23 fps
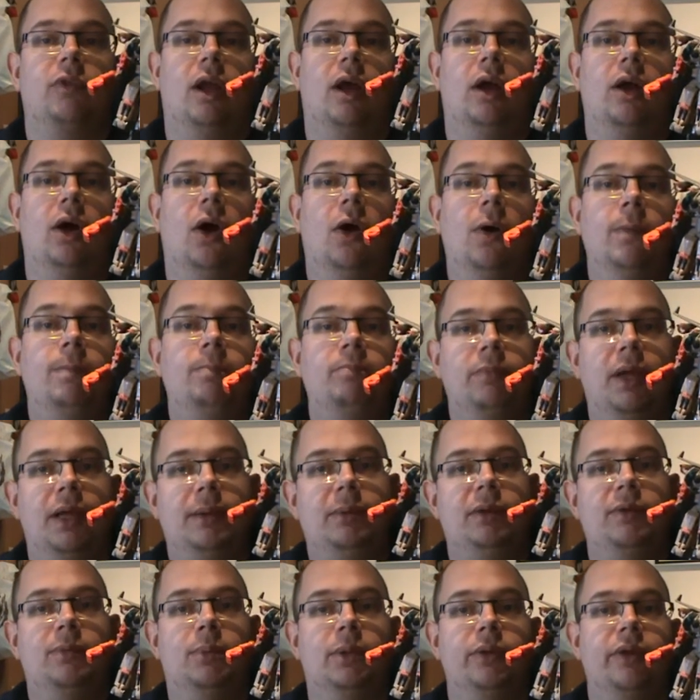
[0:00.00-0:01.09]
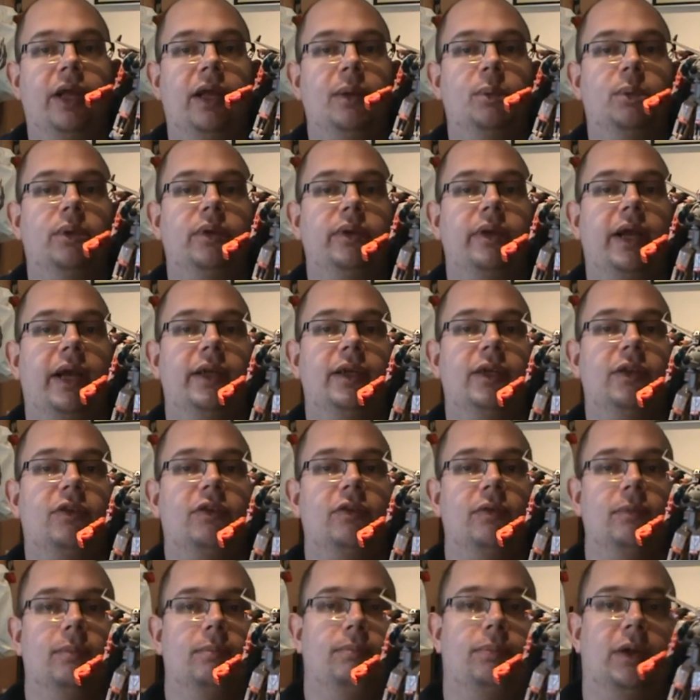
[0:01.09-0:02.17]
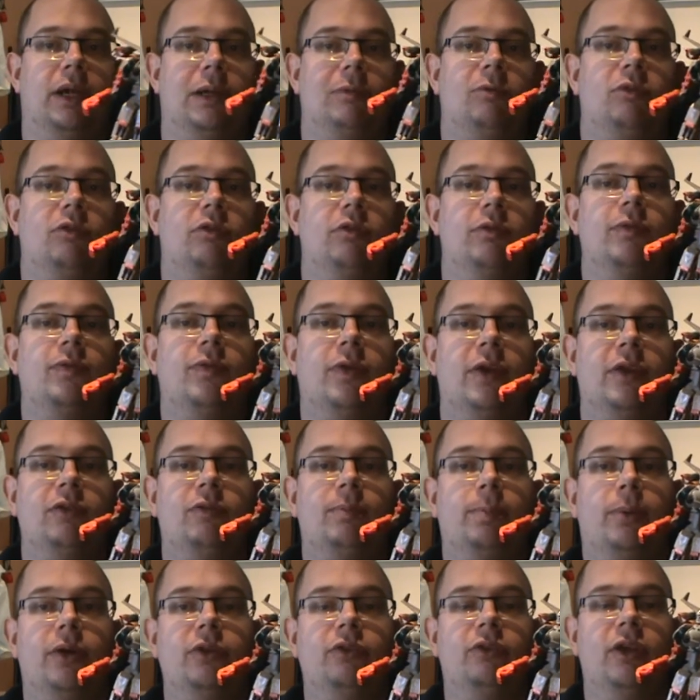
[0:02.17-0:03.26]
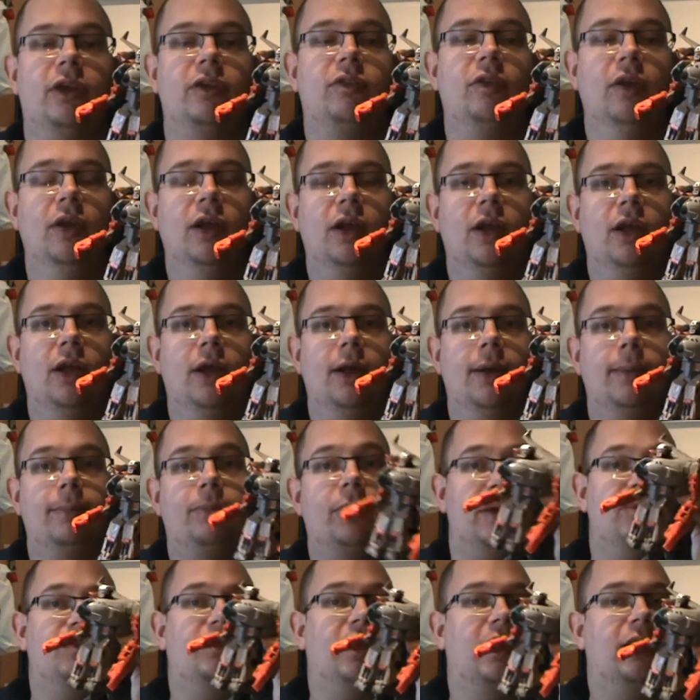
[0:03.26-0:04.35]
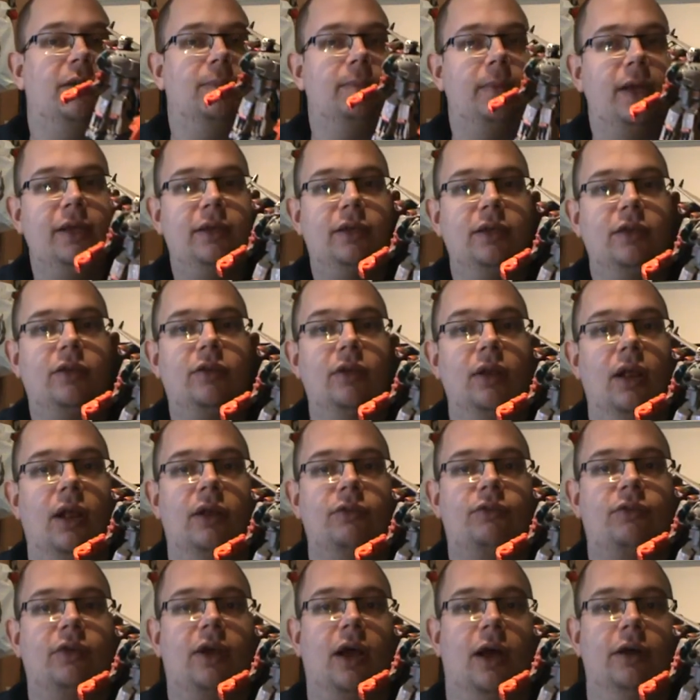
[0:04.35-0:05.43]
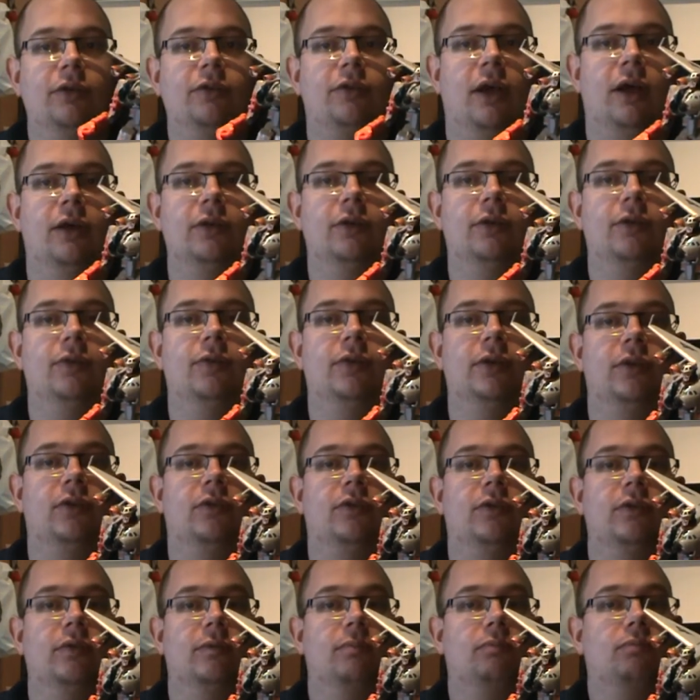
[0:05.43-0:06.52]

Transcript: I hope maybe one day we'll get it, perhaps through Fans Project. Perhaps they'll make it a scout out of it.